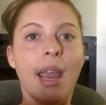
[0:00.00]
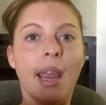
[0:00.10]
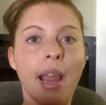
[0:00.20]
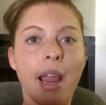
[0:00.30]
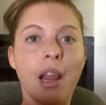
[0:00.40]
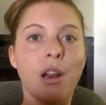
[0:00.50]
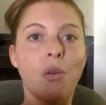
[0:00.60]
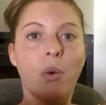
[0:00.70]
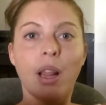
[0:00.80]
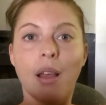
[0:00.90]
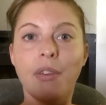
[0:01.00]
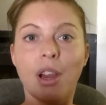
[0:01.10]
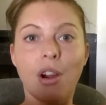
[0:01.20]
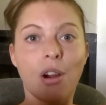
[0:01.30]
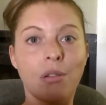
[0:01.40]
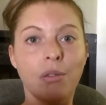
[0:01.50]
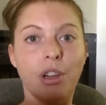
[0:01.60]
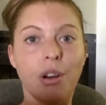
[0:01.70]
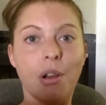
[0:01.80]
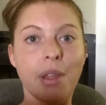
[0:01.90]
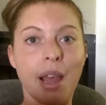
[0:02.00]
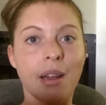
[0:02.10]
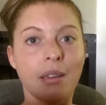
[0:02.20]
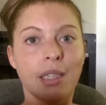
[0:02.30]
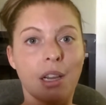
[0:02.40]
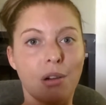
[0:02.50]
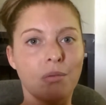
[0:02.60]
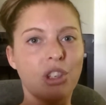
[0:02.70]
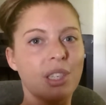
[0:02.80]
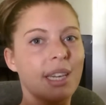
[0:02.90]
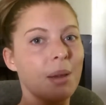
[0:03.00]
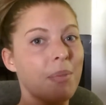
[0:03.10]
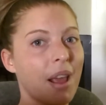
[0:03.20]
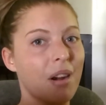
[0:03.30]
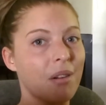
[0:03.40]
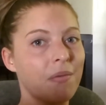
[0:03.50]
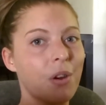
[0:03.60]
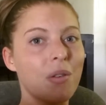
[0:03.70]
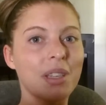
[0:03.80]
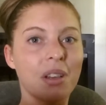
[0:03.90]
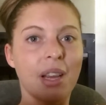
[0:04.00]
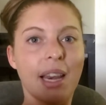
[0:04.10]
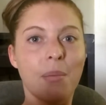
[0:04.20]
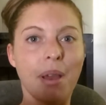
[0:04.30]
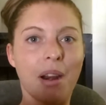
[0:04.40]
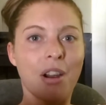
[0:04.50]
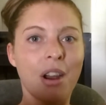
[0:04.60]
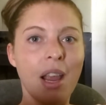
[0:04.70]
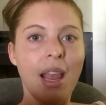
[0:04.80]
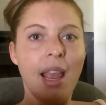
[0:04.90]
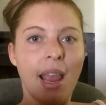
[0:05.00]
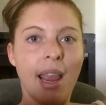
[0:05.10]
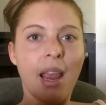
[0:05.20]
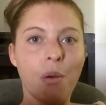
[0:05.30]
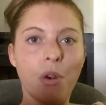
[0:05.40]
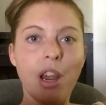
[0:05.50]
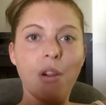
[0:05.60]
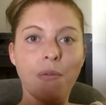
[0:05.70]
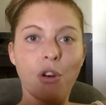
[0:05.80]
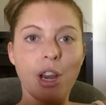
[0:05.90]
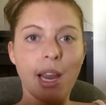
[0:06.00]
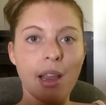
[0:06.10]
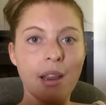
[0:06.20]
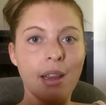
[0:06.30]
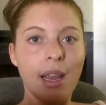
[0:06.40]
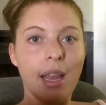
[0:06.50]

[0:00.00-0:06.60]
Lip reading: And we love you, girl. You know that. So just get better. Focus on getting better. And we're here for you.